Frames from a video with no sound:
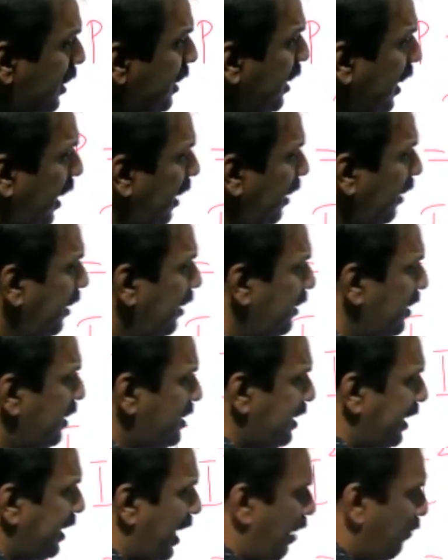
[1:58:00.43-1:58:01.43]
here in this
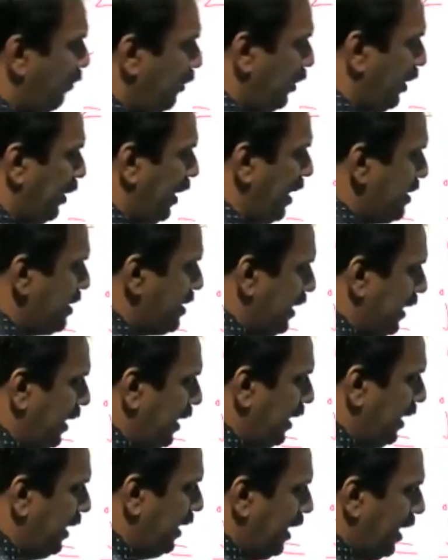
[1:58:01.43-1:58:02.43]
graph, you can see
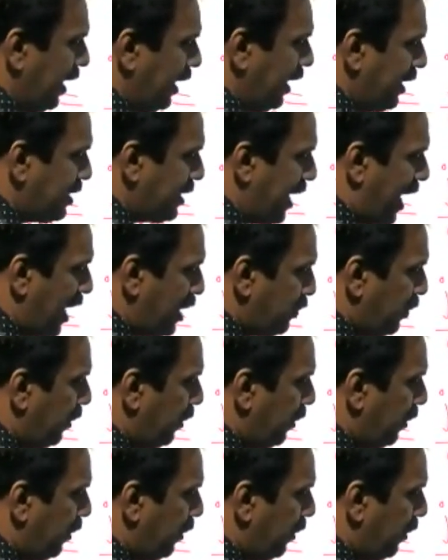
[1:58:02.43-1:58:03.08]
it starts